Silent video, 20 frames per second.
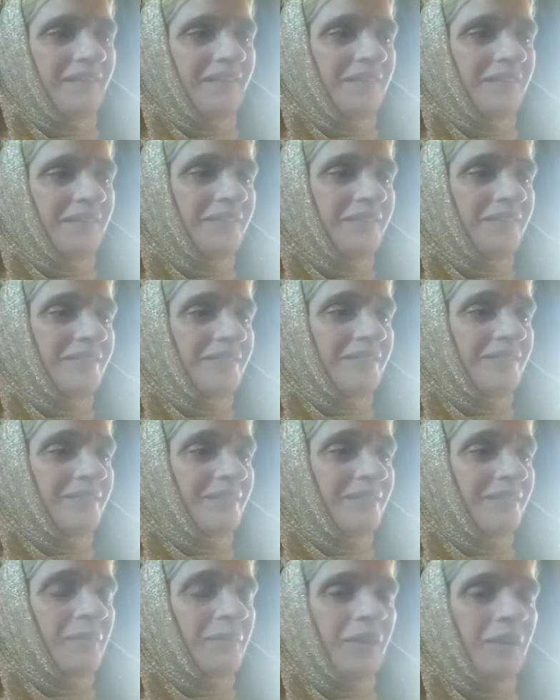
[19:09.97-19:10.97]

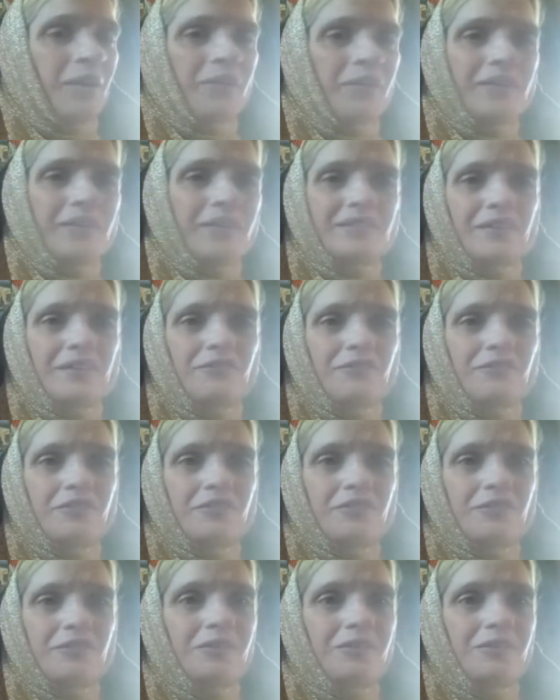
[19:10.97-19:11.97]
That's, I mean, all this stuff
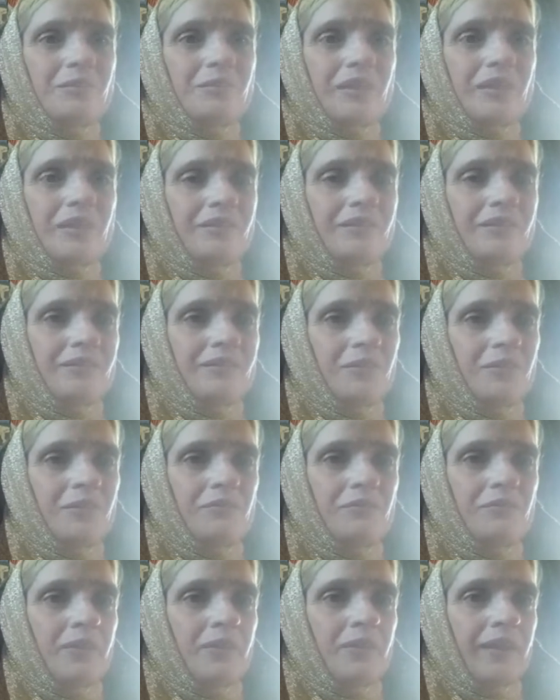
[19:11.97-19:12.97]
is new to me, so
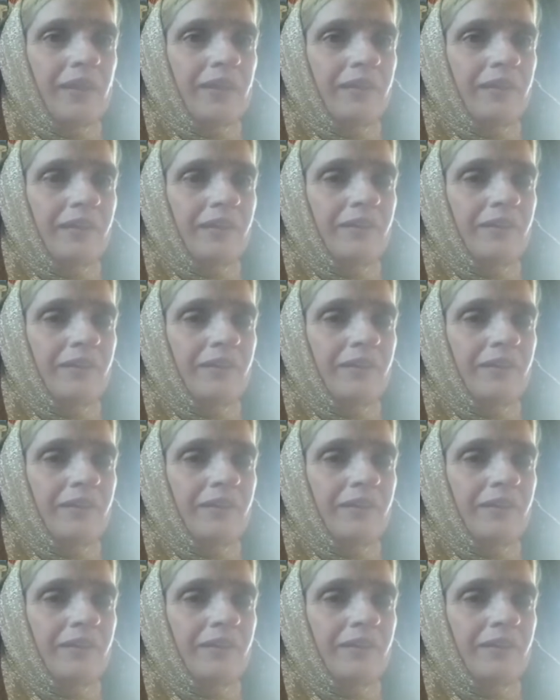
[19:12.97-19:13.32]
don't feel like